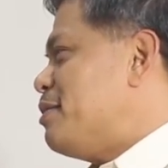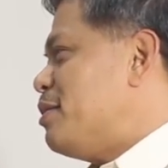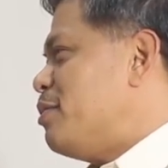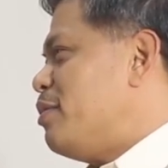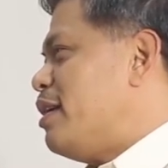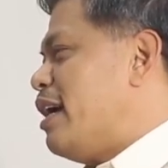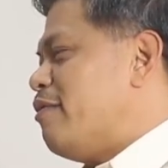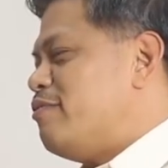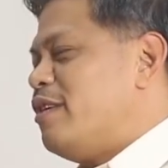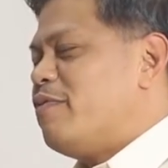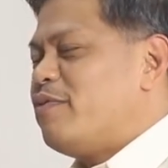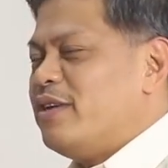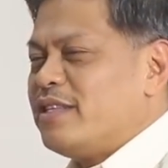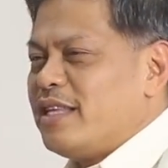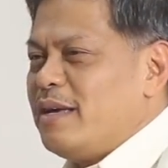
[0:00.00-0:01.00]
We have
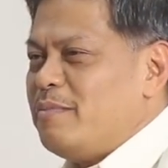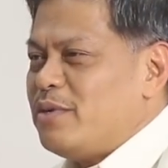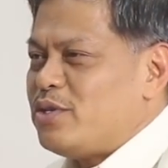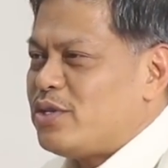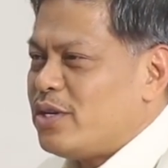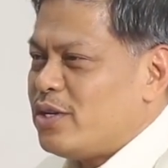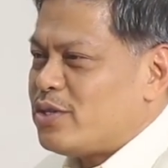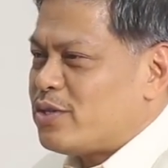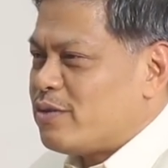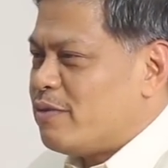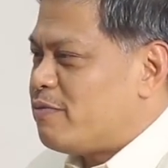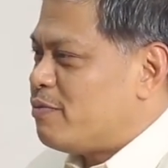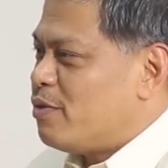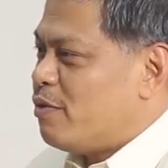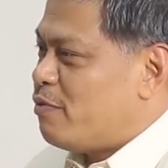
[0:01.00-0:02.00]
different images
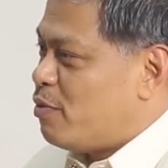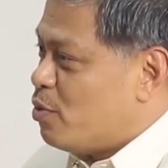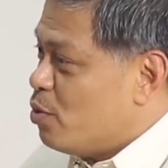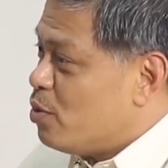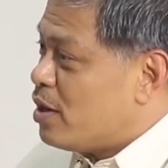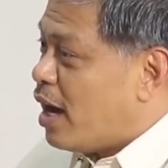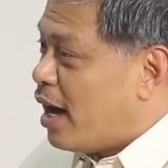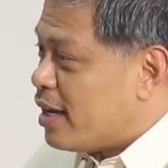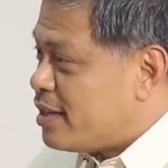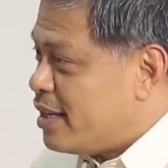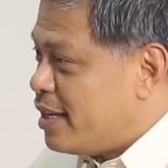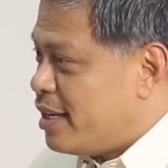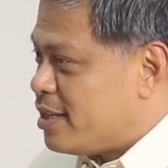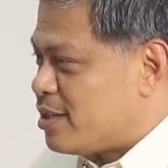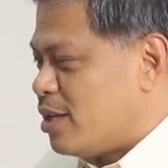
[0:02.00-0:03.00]
of who God
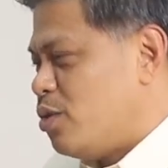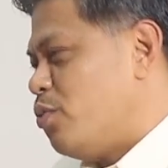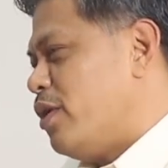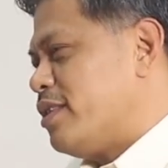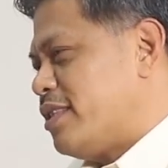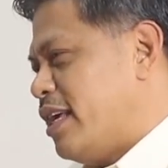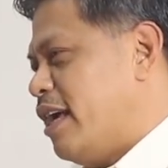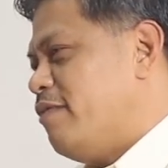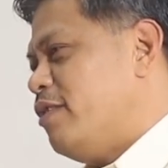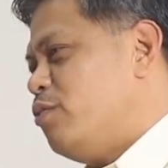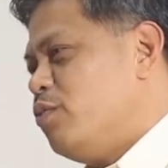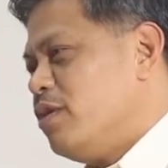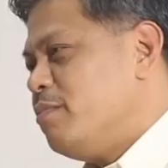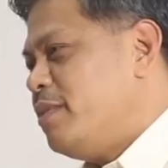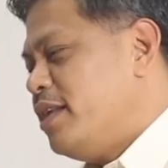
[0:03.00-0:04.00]
is and what
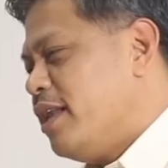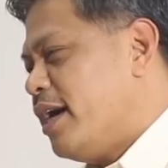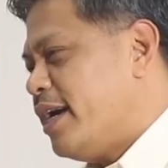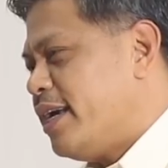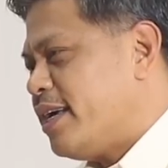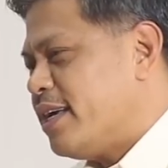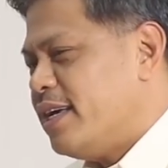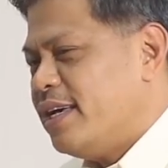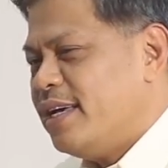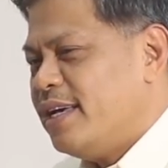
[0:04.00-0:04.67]
heaven will be like.